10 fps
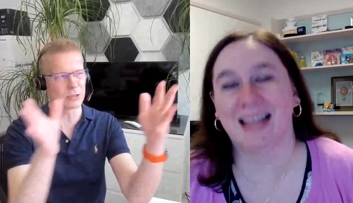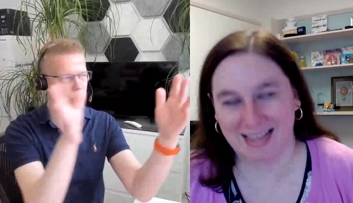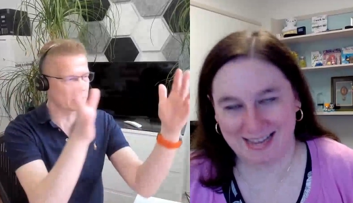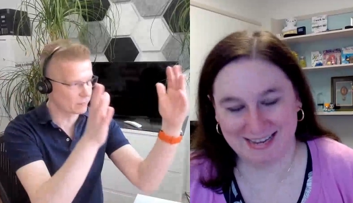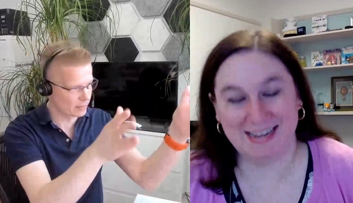Speaker 1: a
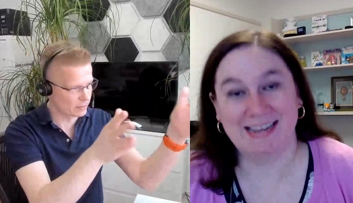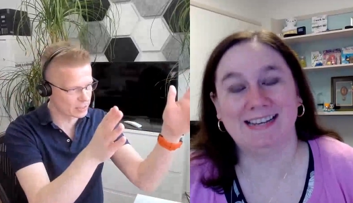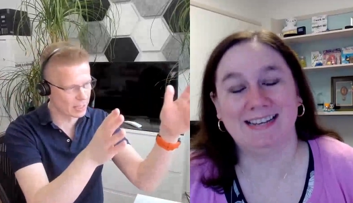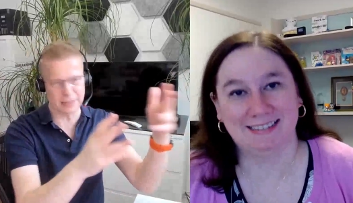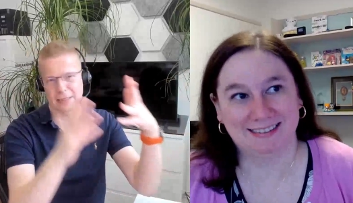site you need to
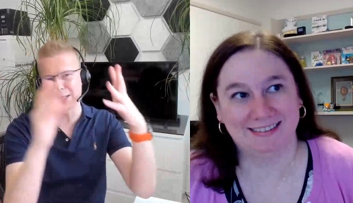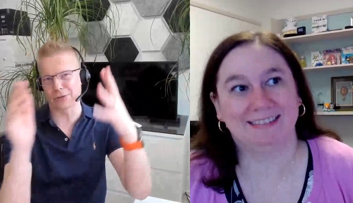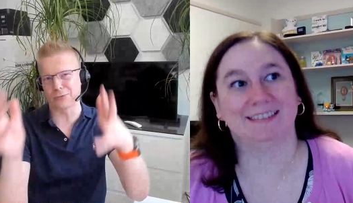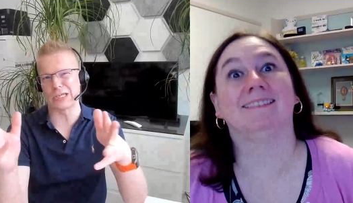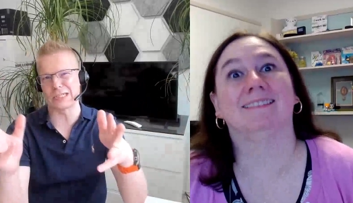find the site and
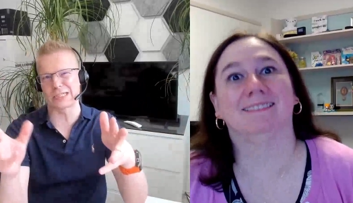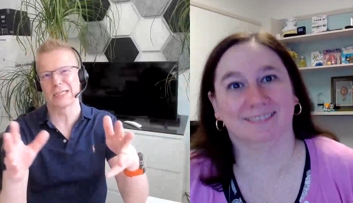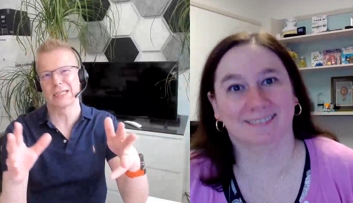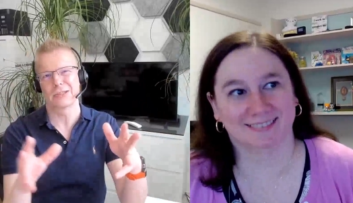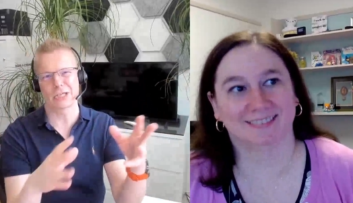
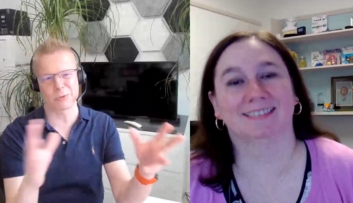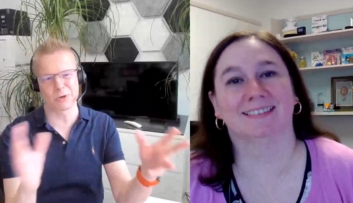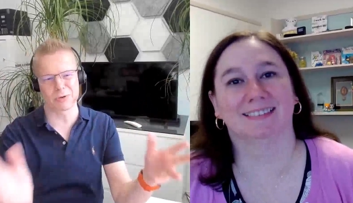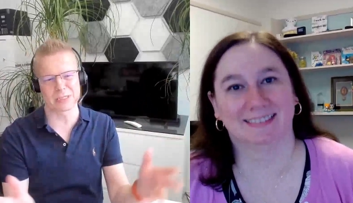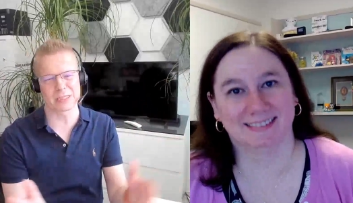otherwise the
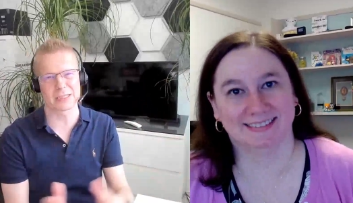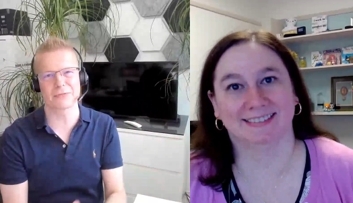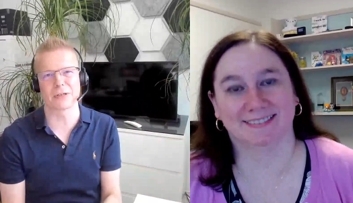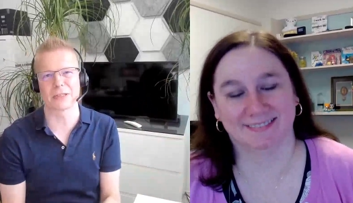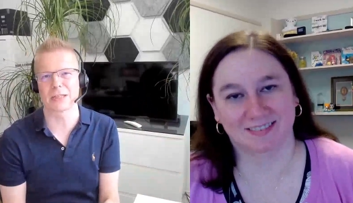experience is
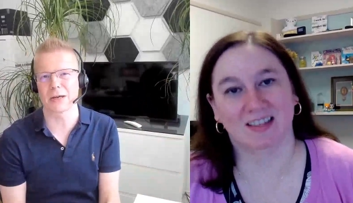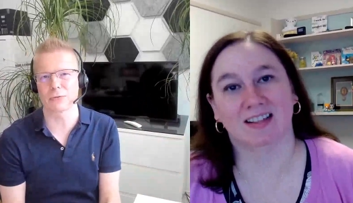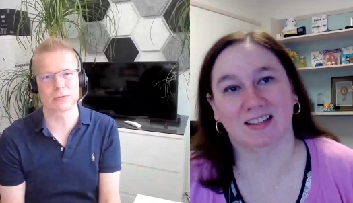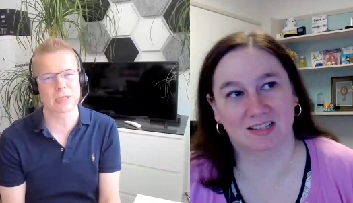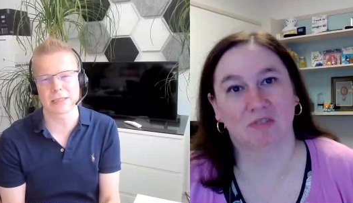different.
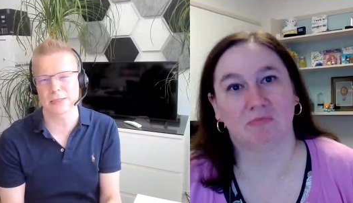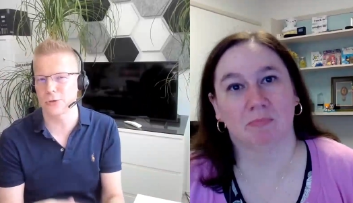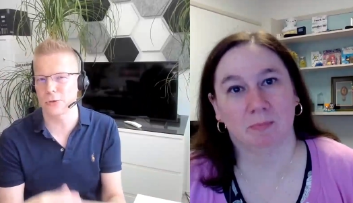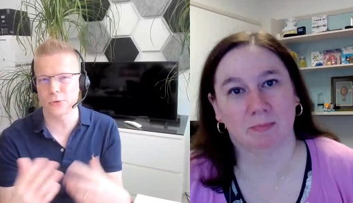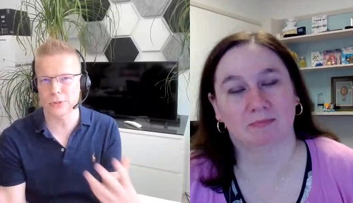Now
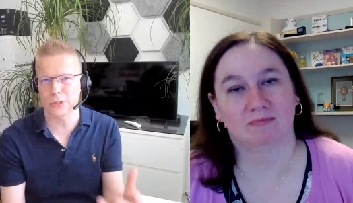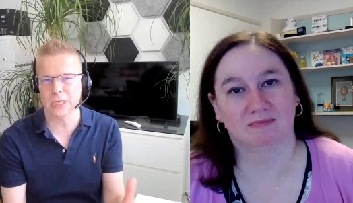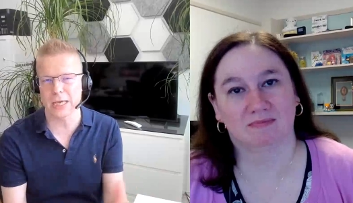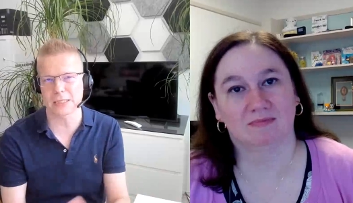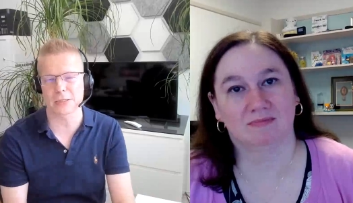that's no longer
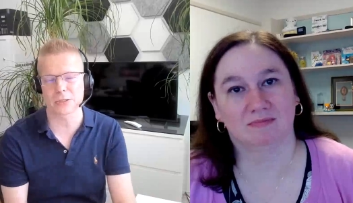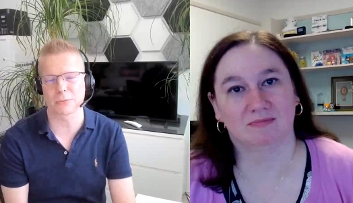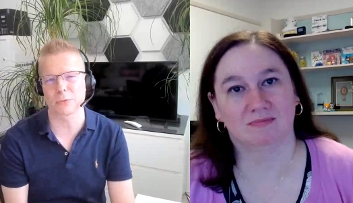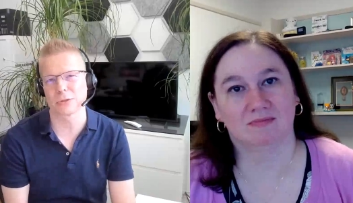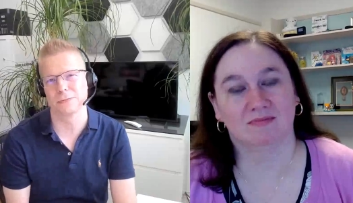the case in
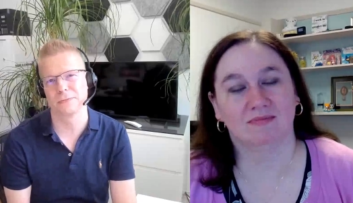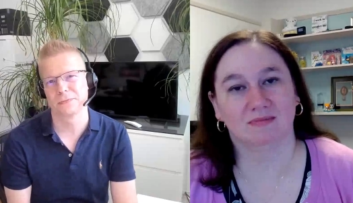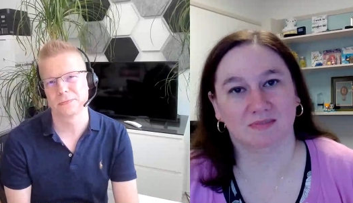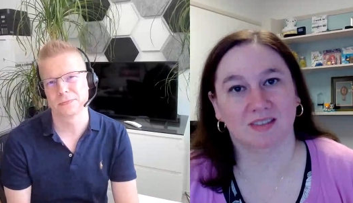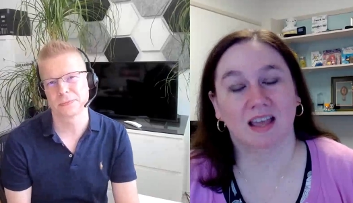SharePoint.
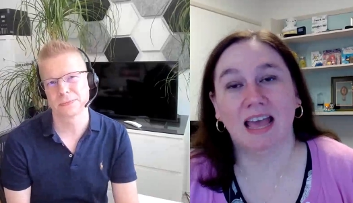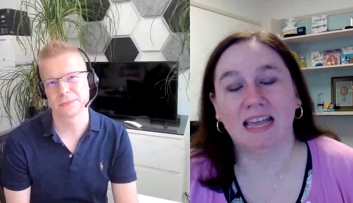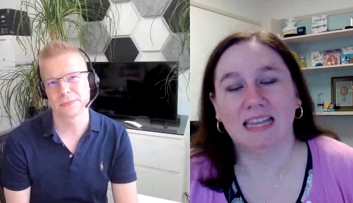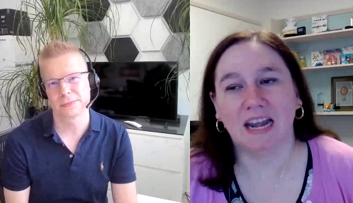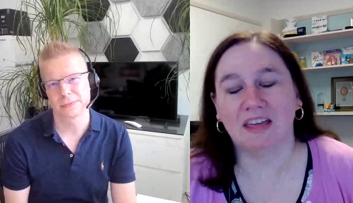
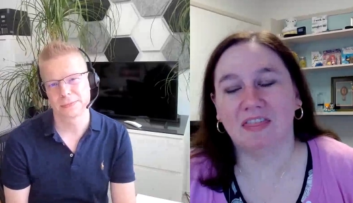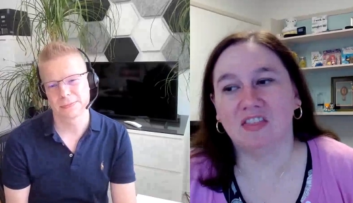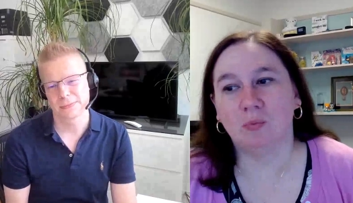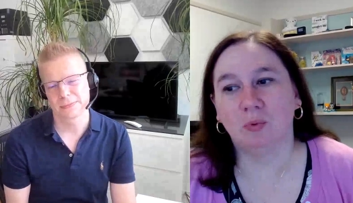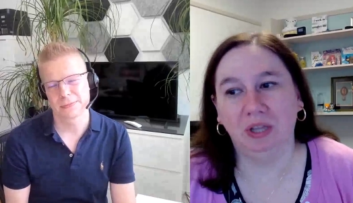
Speaker 2: Yeah, and I
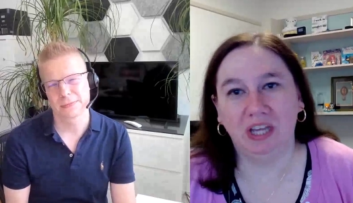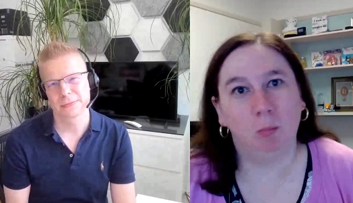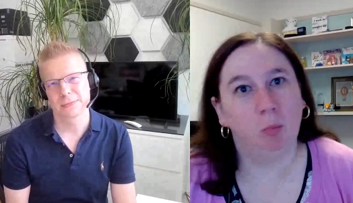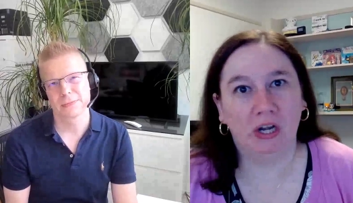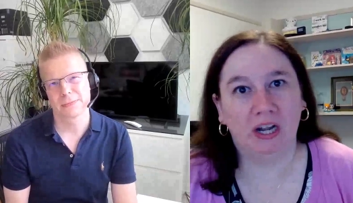think the really
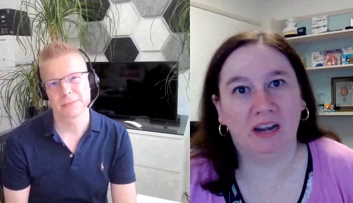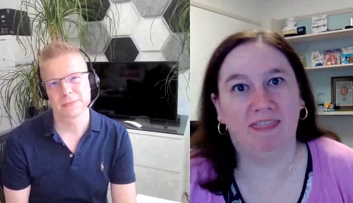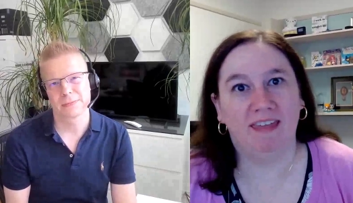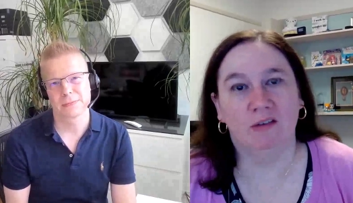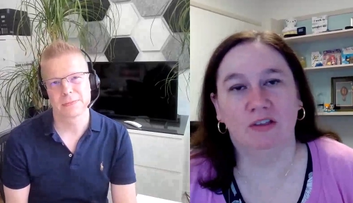
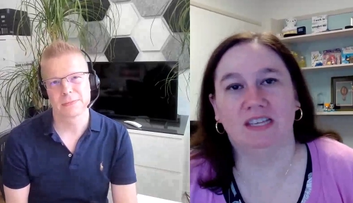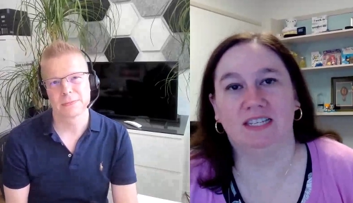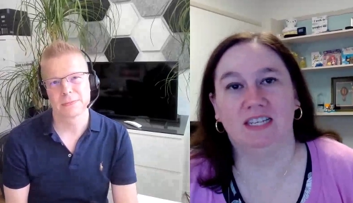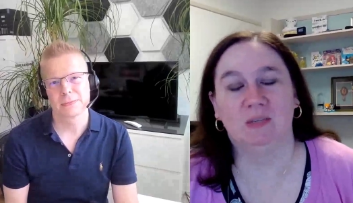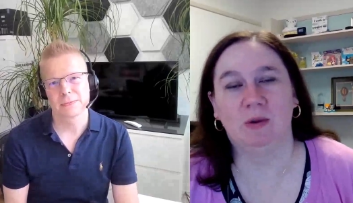important thing for
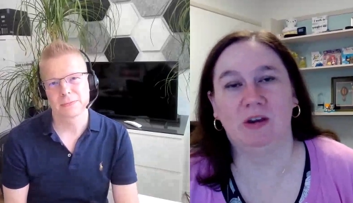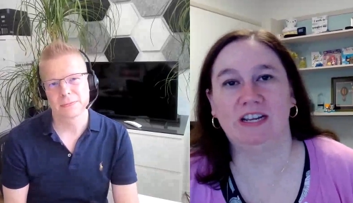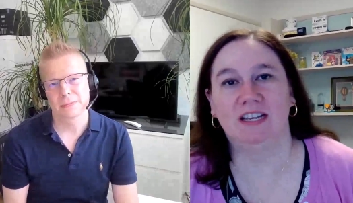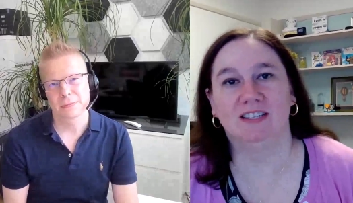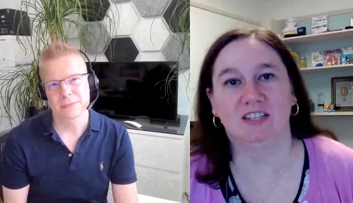this
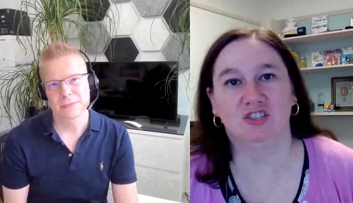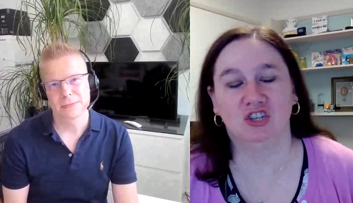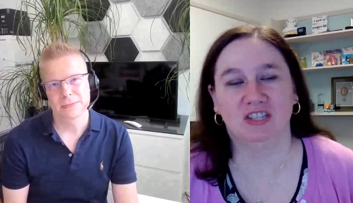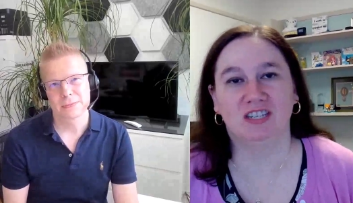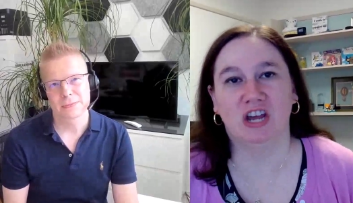experience is
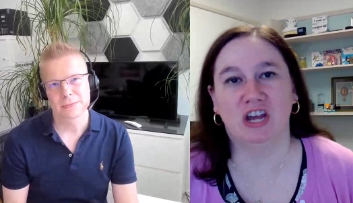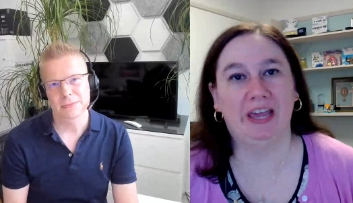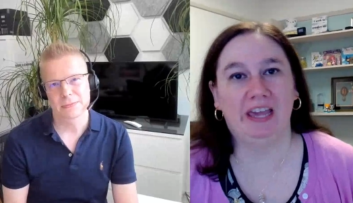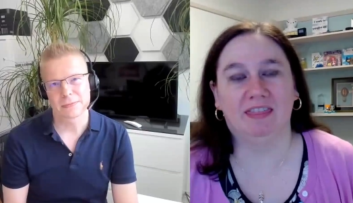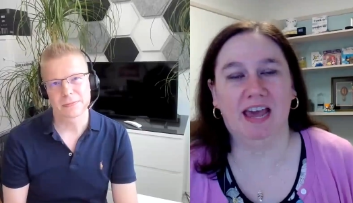just
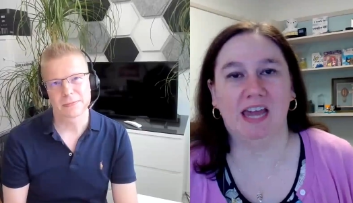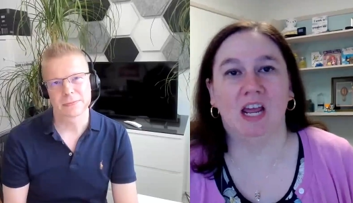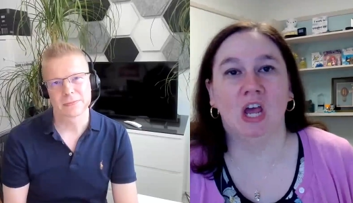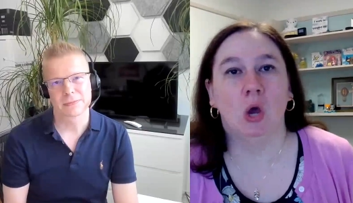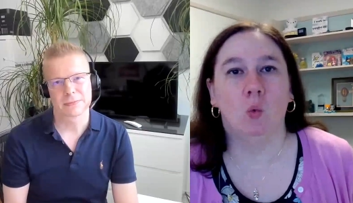knowing
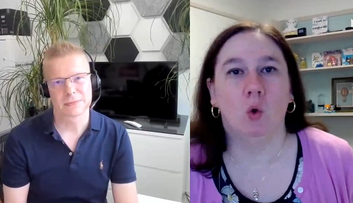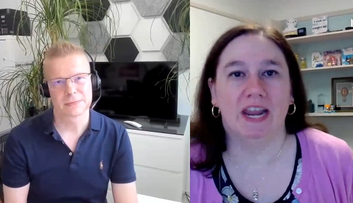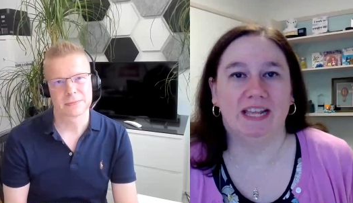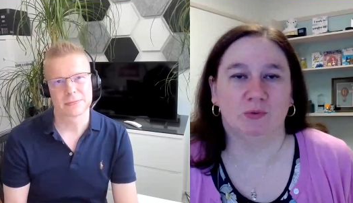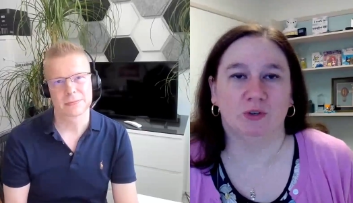that
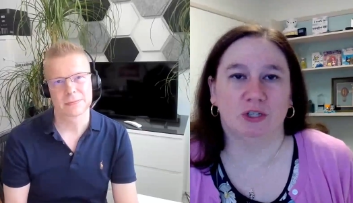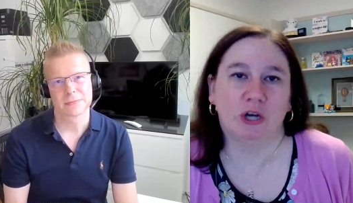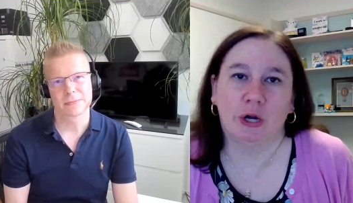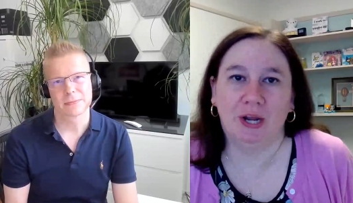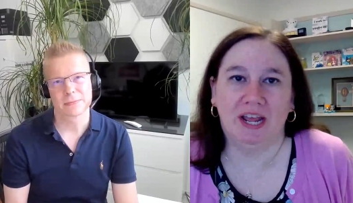what it's
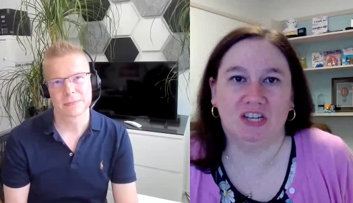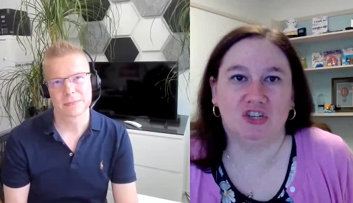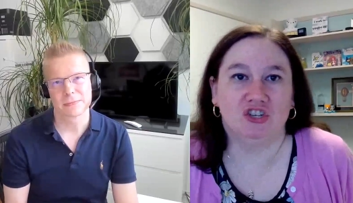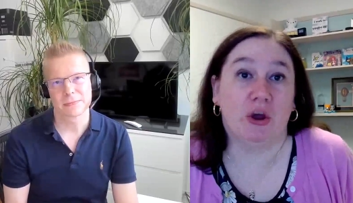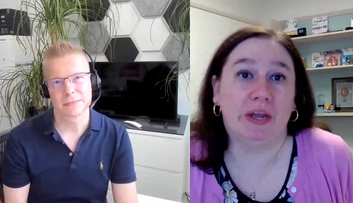returning
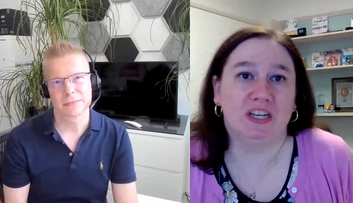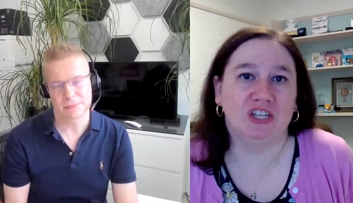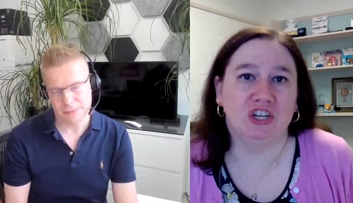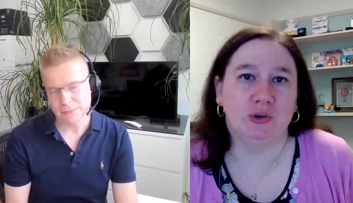and showing